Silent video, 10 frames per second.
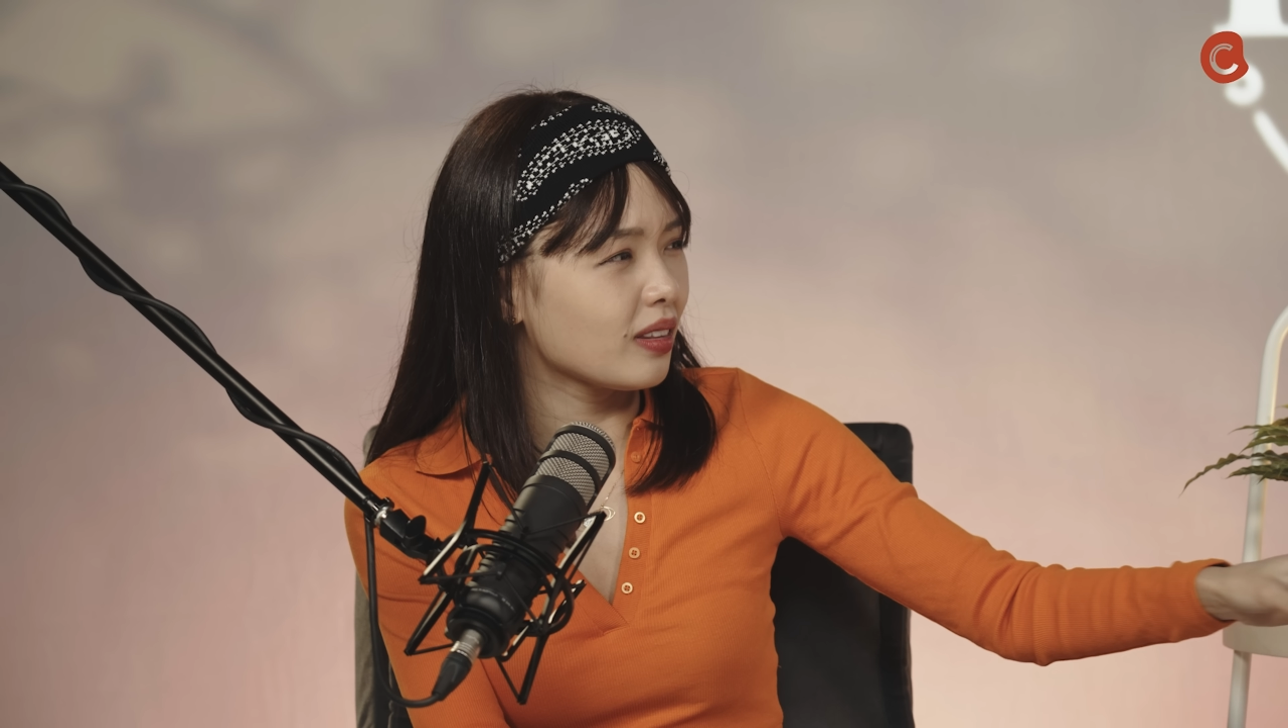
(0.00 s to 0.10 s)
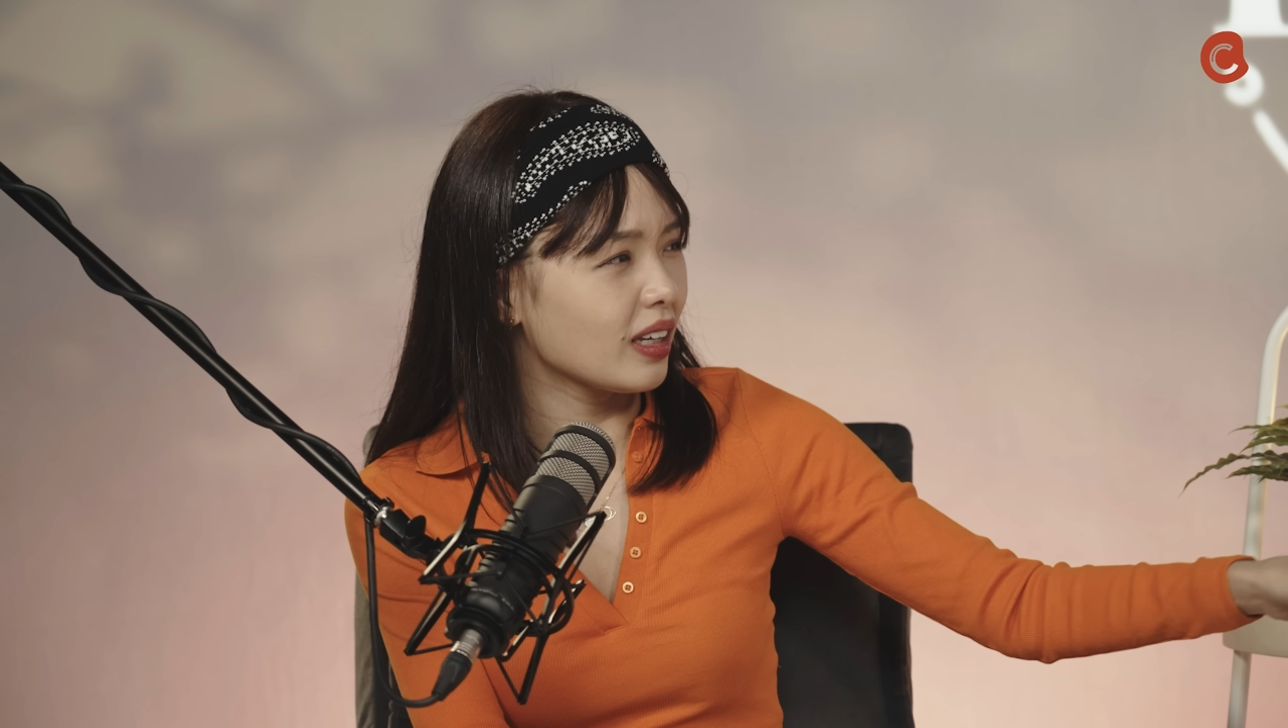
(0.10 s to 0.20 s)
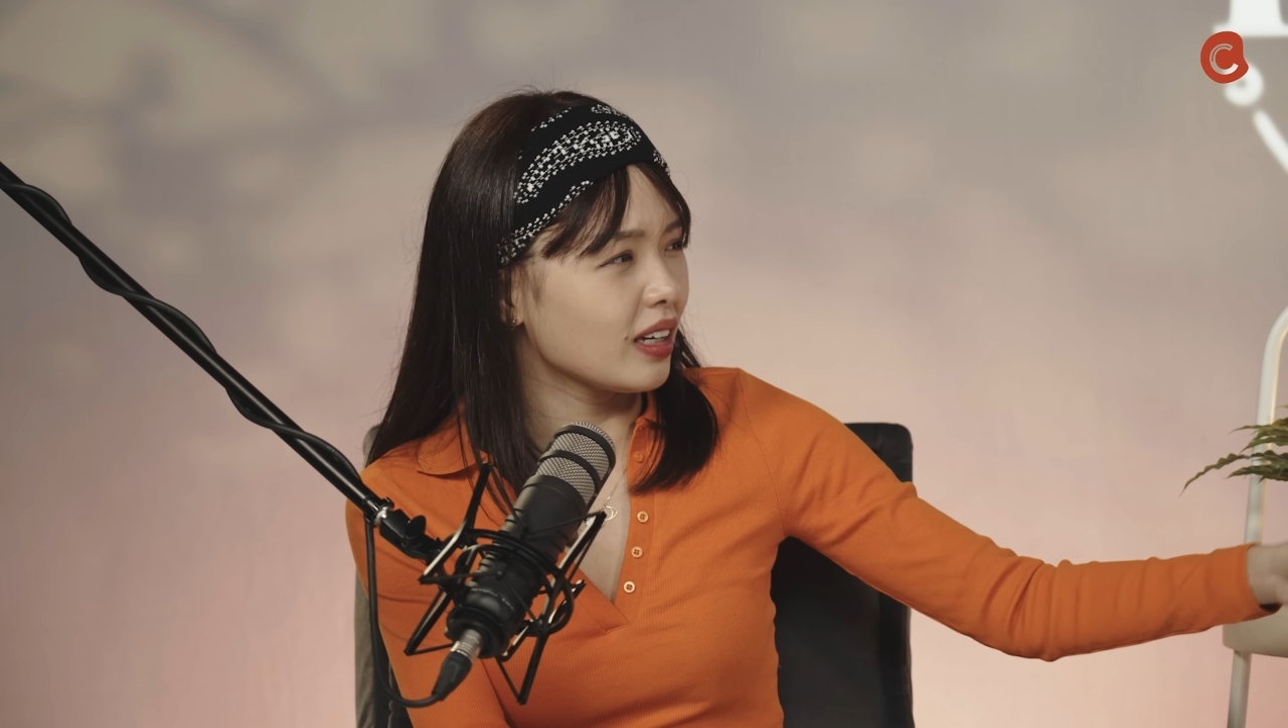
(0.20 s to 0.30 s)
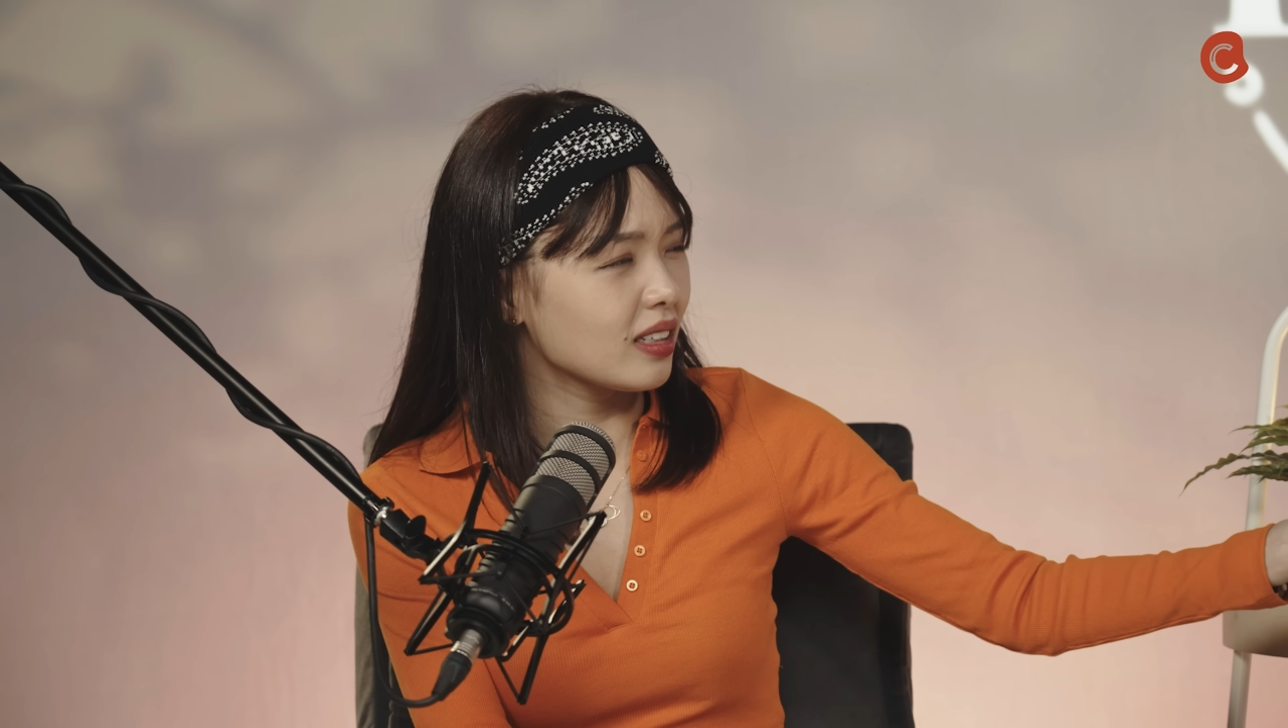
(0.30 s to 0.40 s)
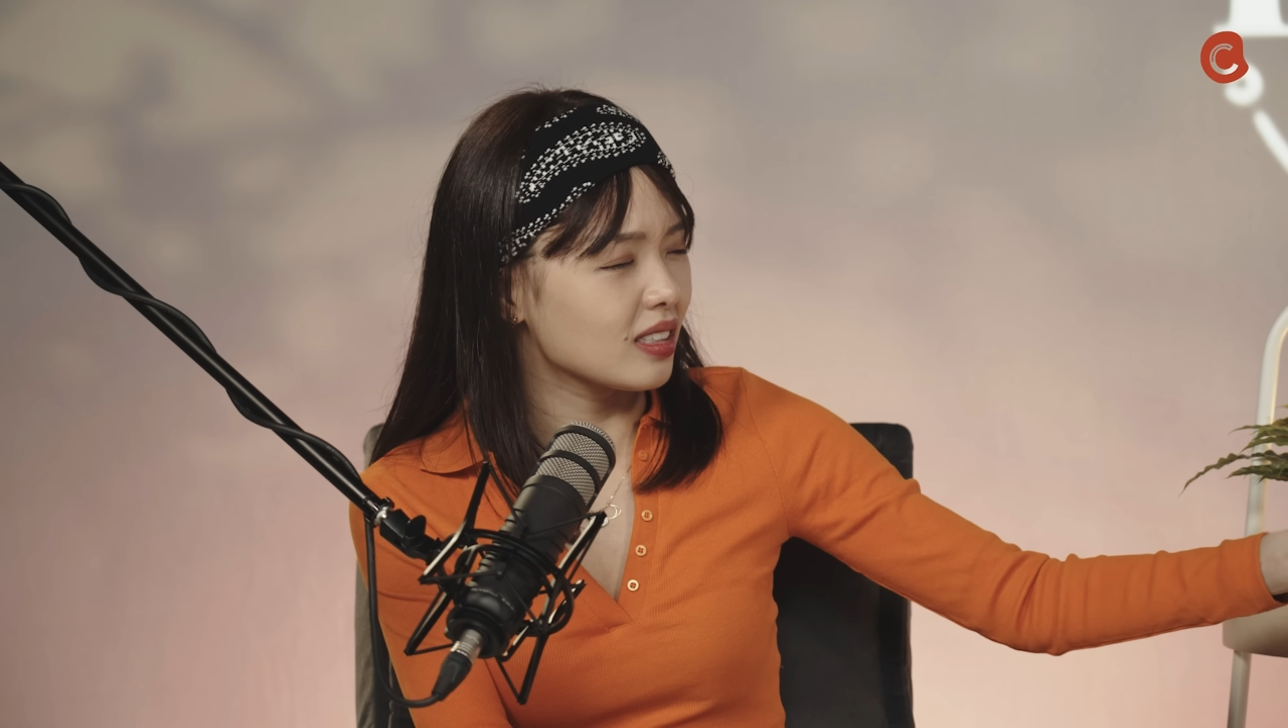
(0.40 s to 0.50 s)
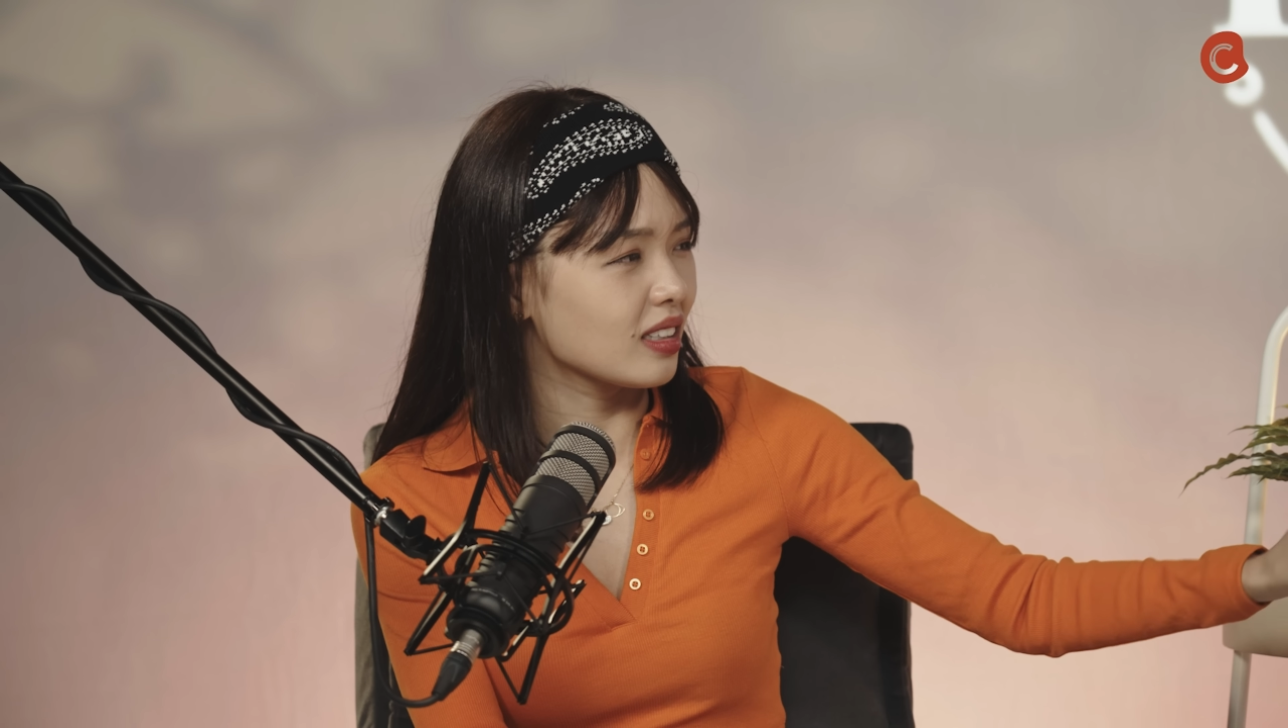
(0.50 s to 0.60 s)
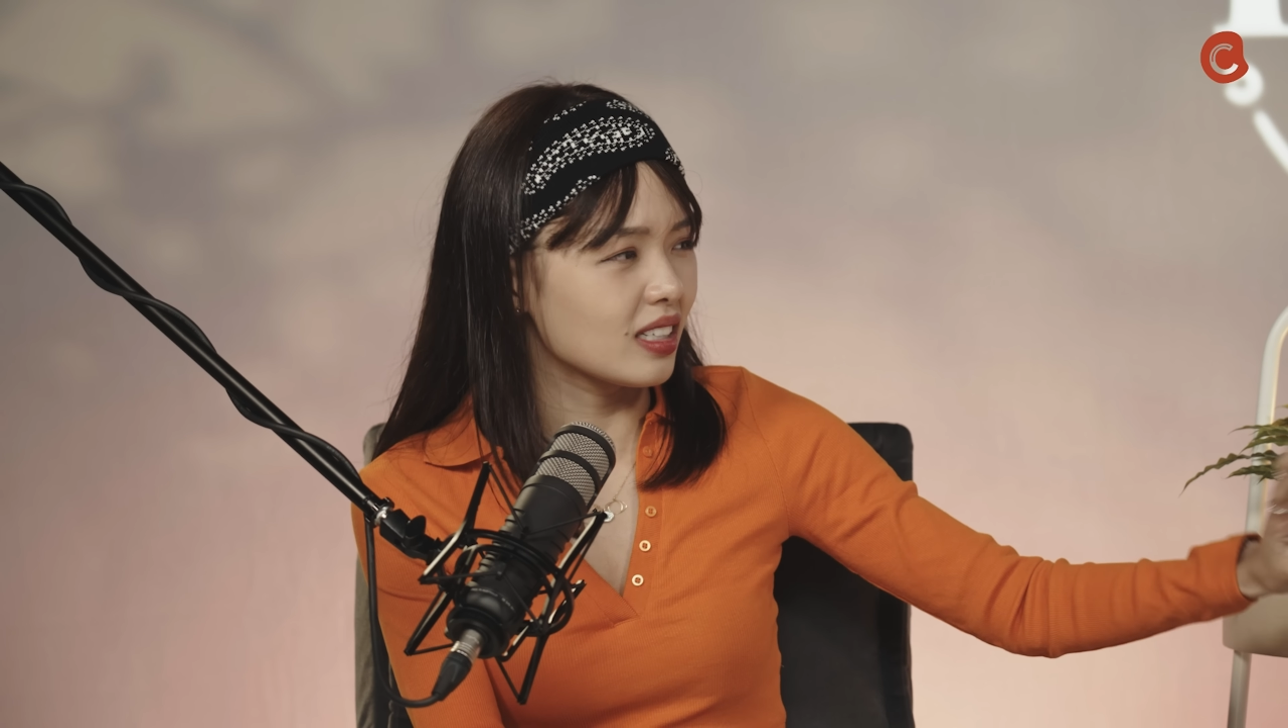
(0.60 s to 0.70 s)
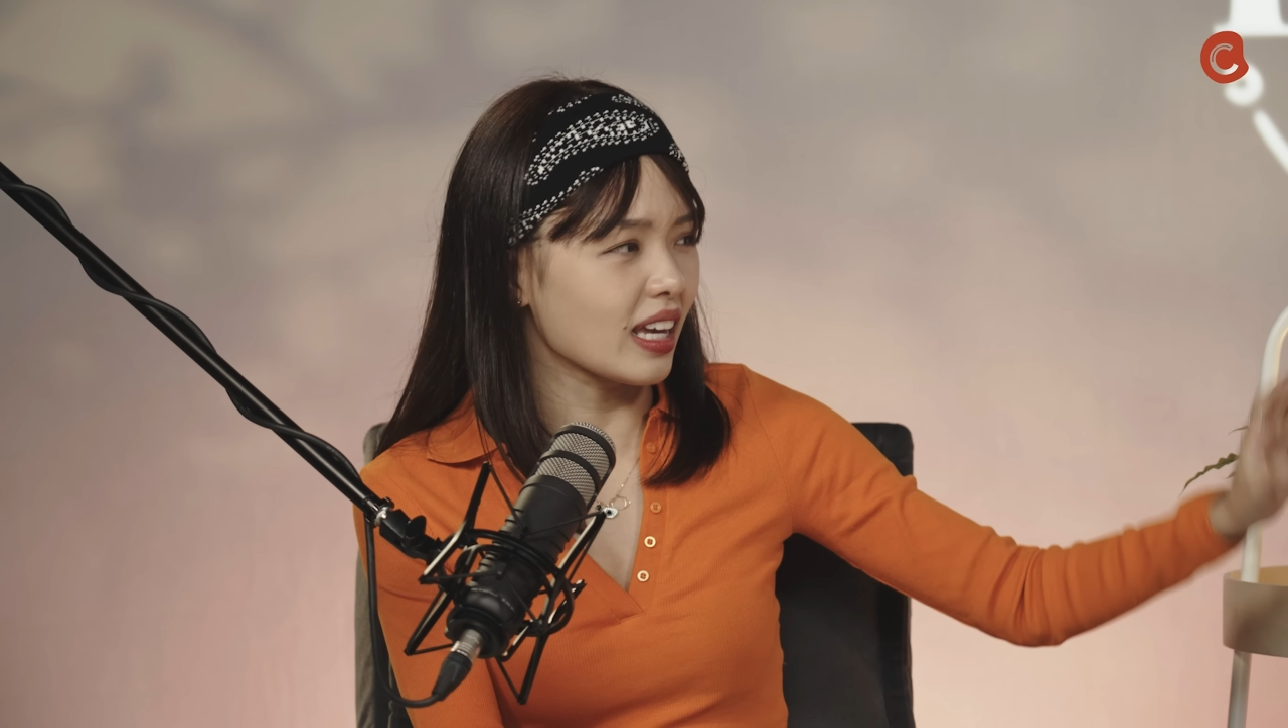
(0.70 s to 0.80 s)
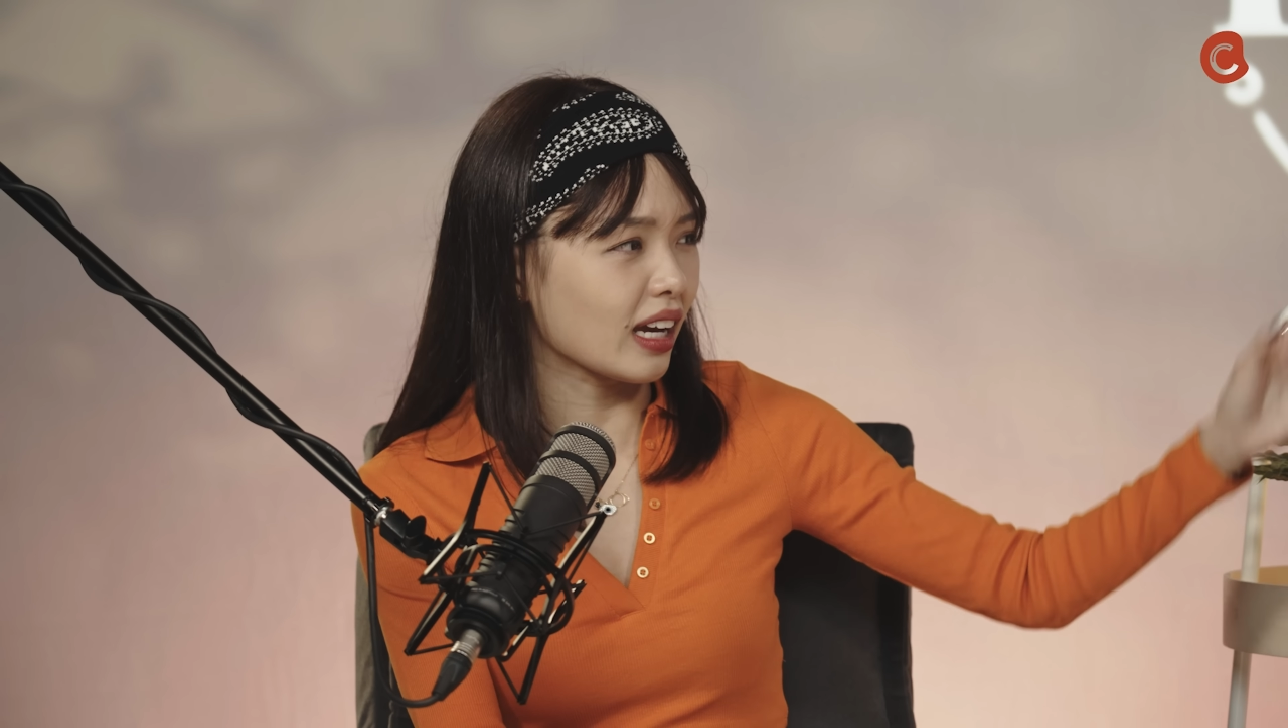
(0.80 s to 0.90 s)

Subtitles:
things, this